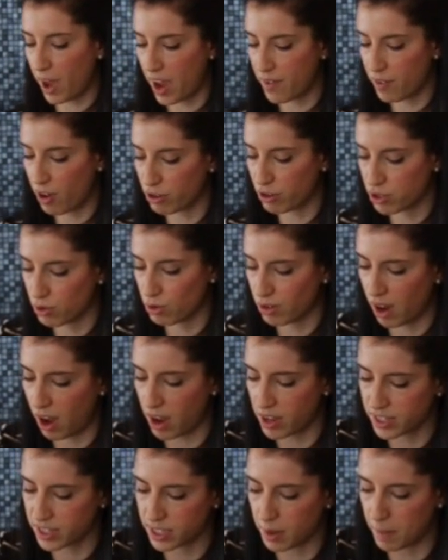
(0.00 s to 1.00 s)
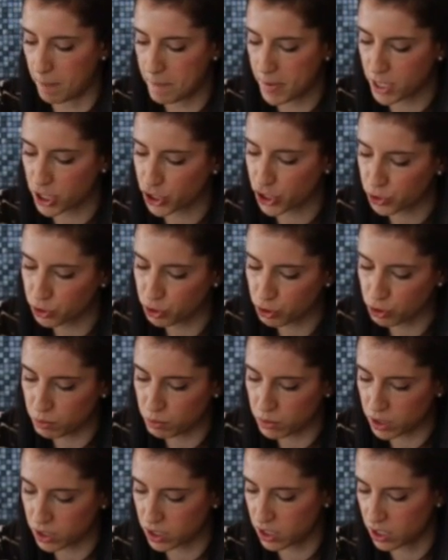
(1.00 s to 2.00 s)
I've also got some
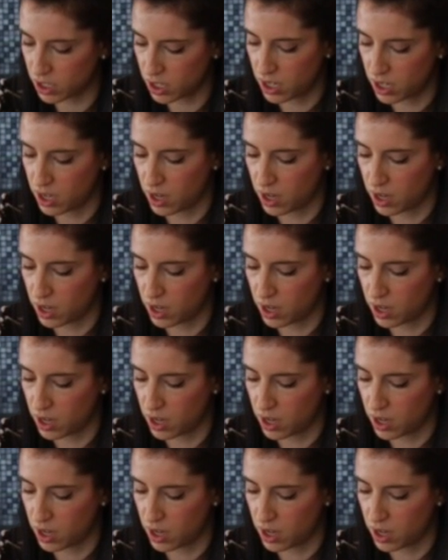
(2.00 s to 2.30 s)
mushrooms.